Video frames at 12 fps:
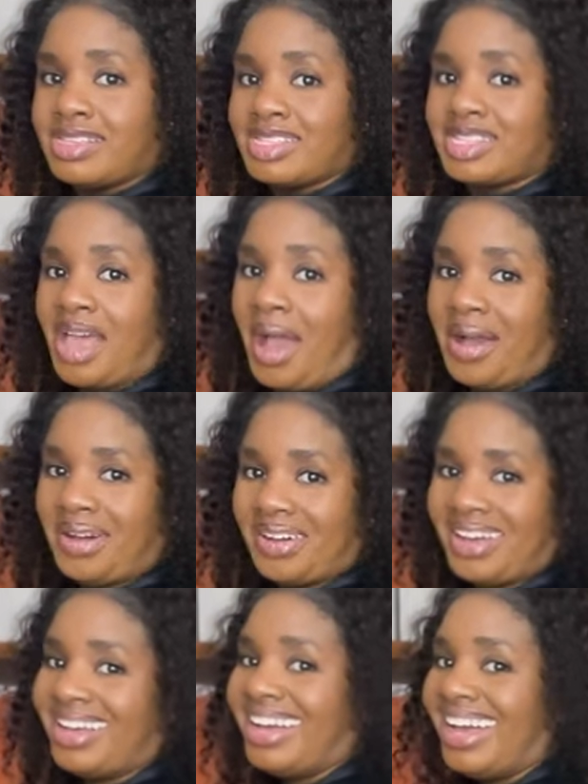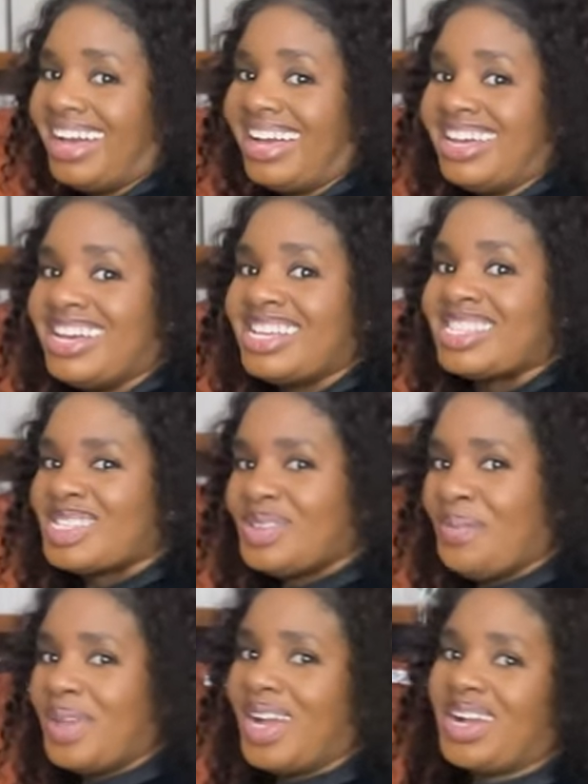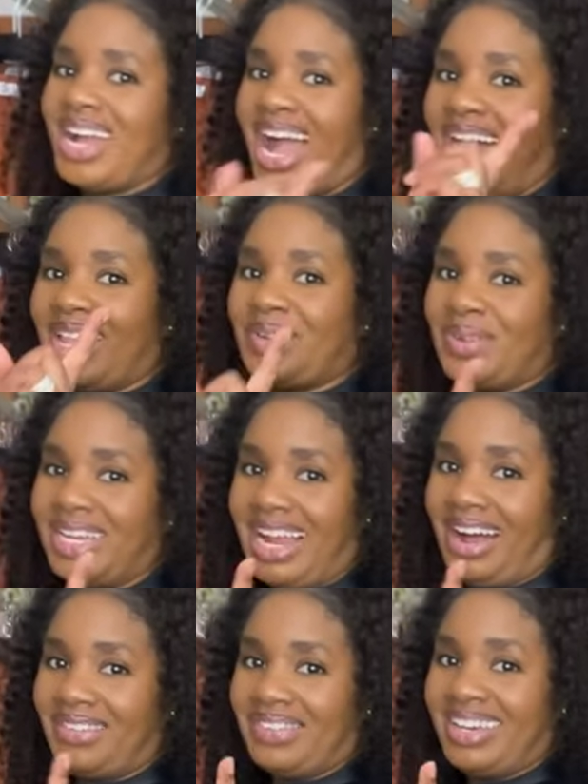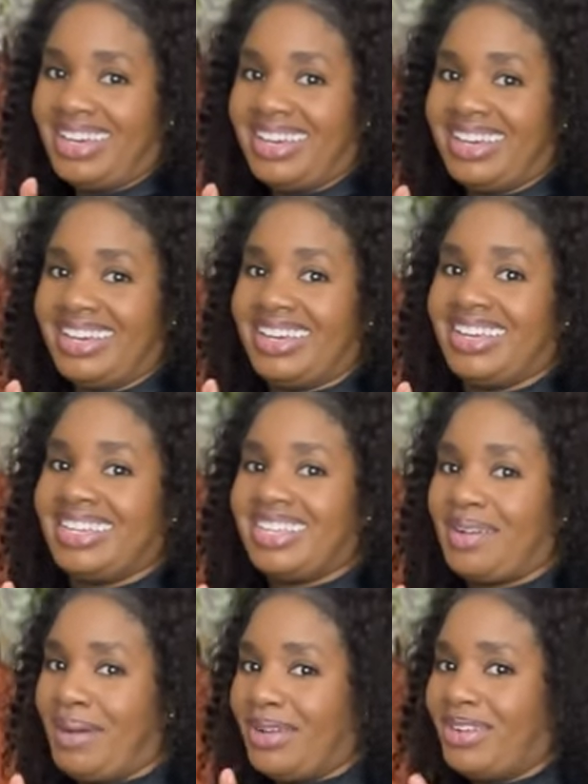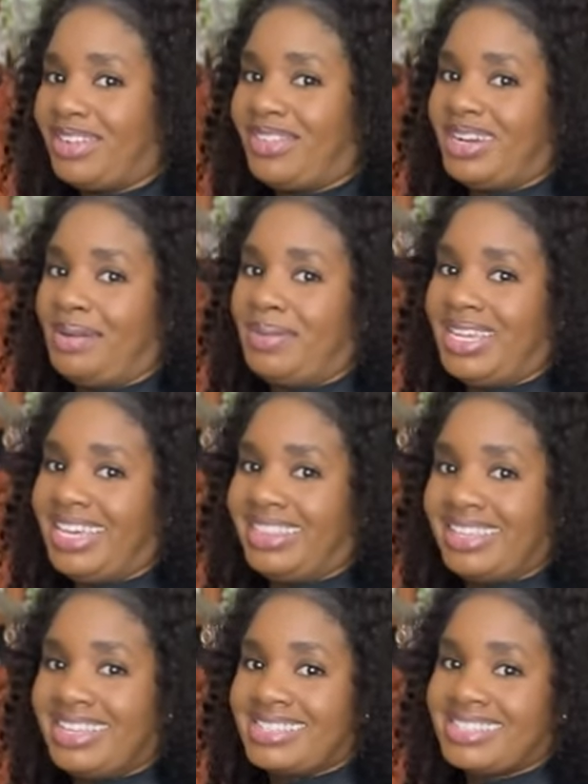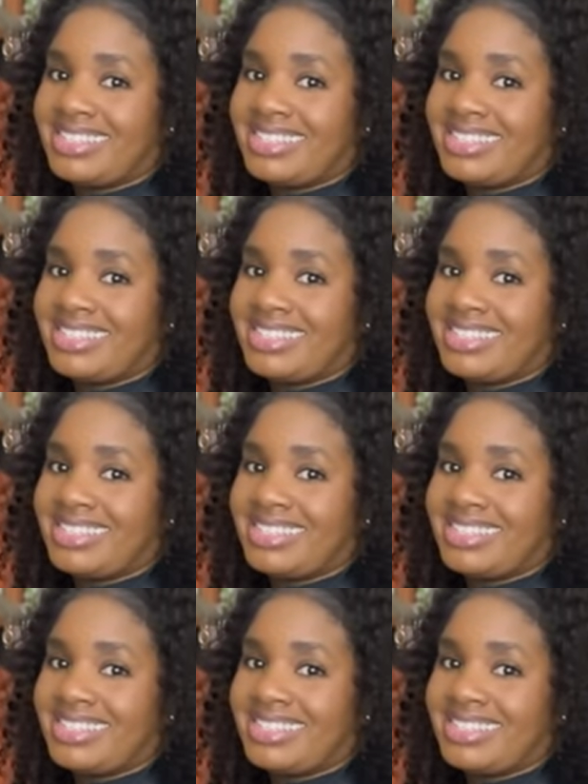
So, this will be a good Halloween outfit. Y'all might want to run up and get this.